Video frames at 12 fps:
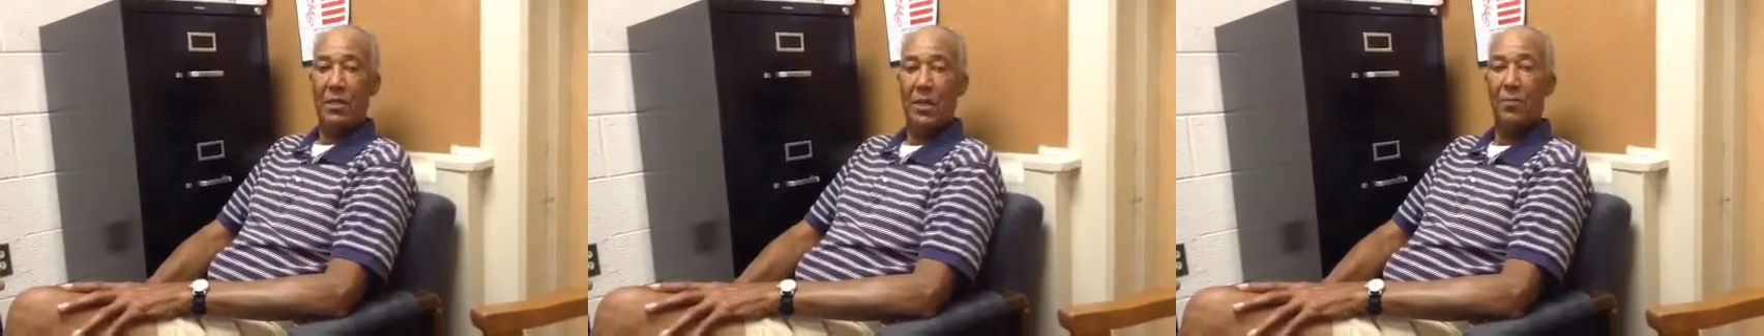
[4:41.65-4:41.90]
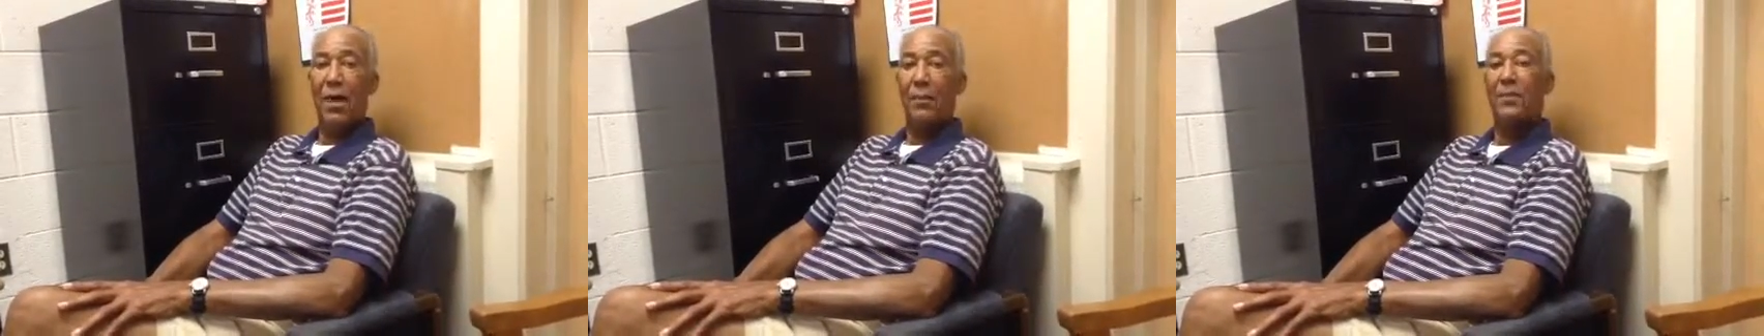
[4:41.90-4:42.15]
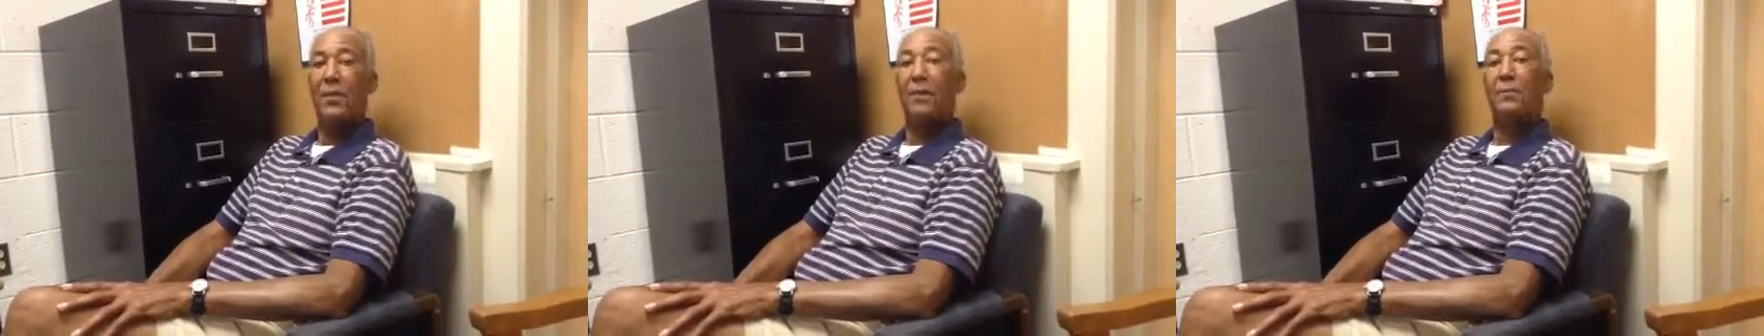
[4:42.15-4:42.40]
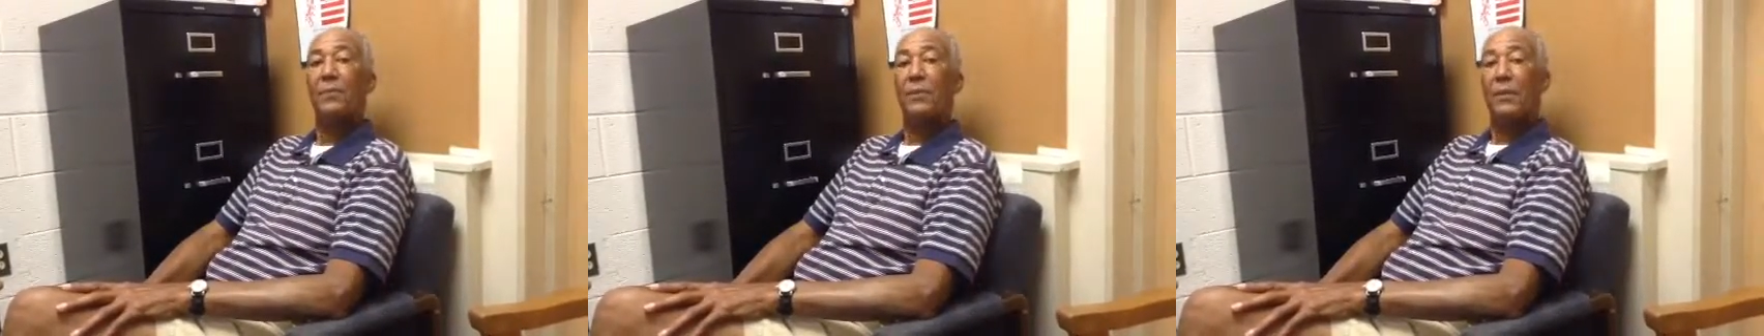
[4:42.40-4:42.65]
that popped
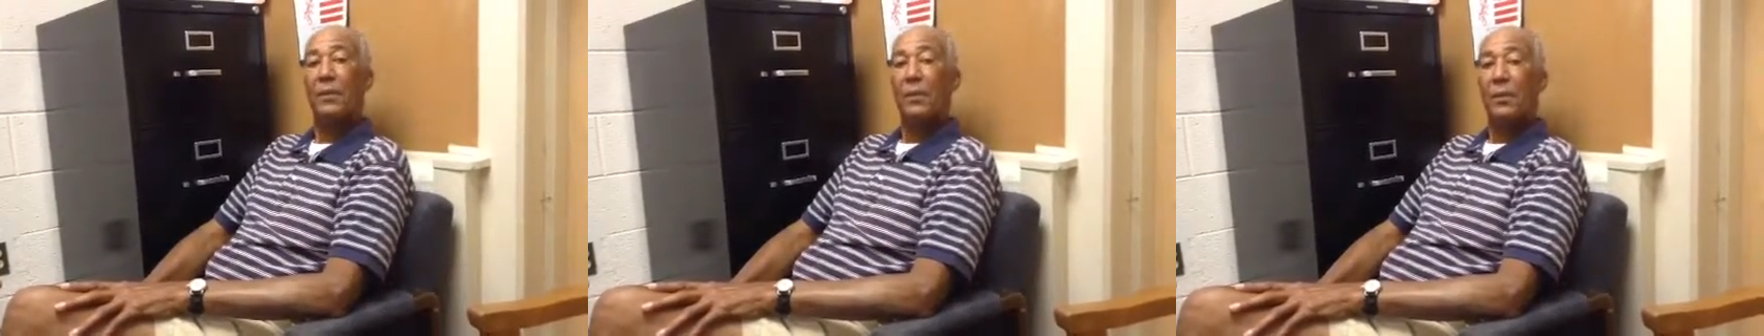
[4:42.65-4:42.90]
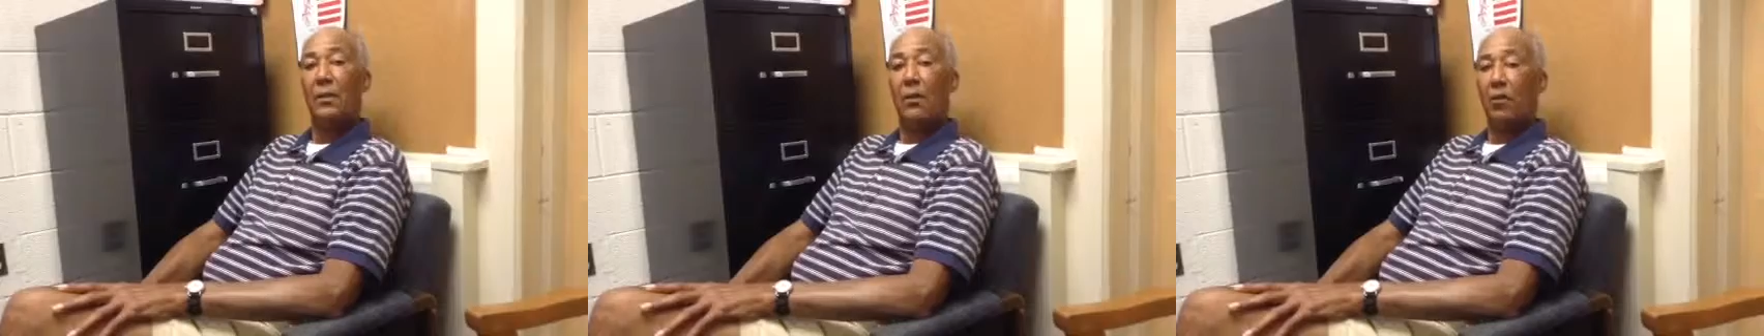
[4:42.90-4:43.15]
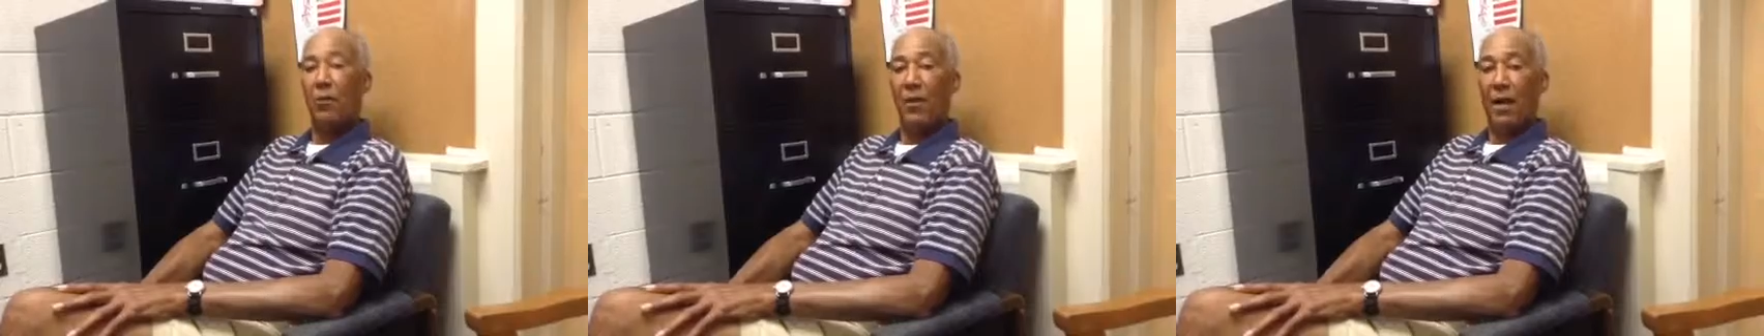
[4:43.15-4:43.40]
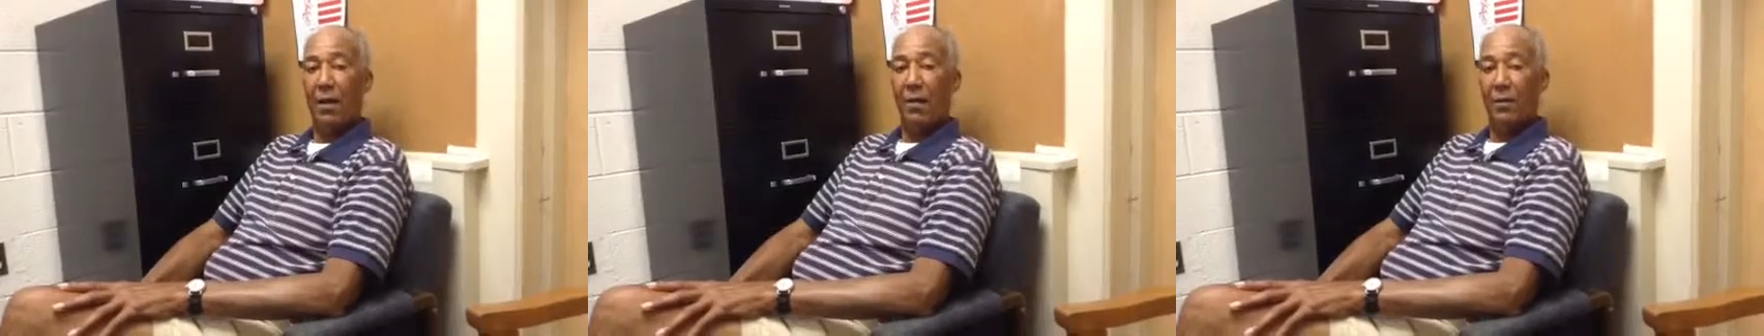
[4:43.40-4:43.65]
up all
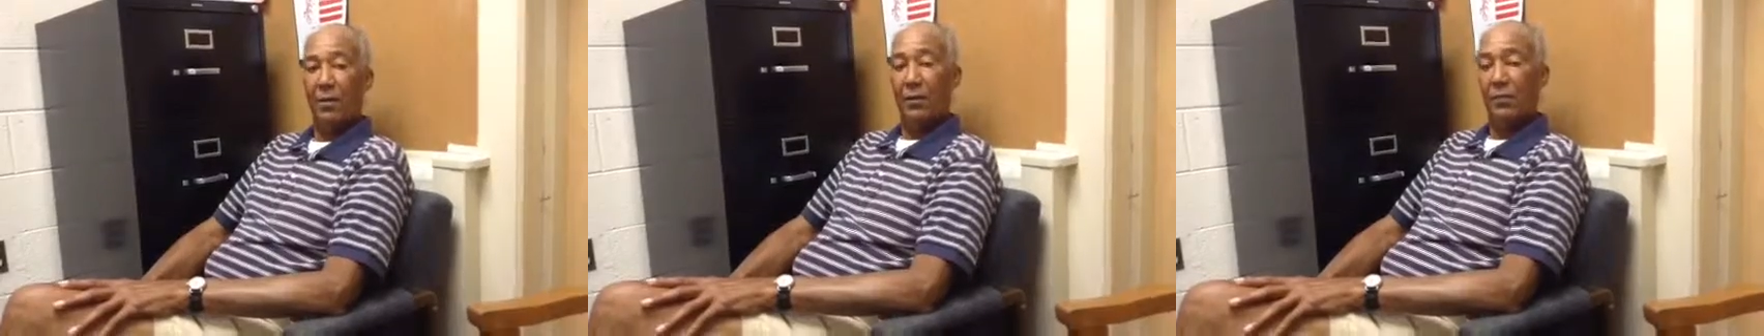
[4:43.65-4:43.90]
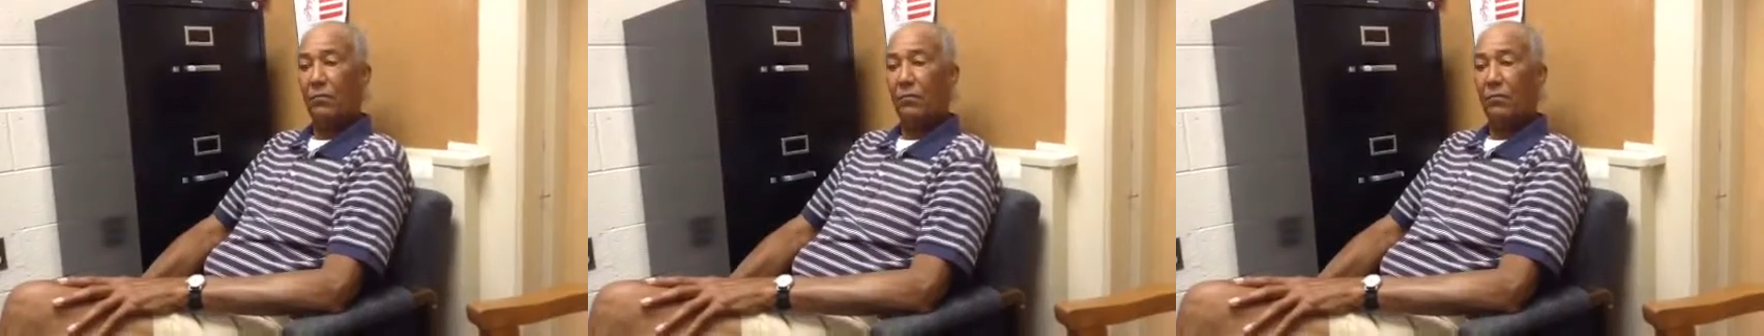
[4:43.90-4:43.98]
around.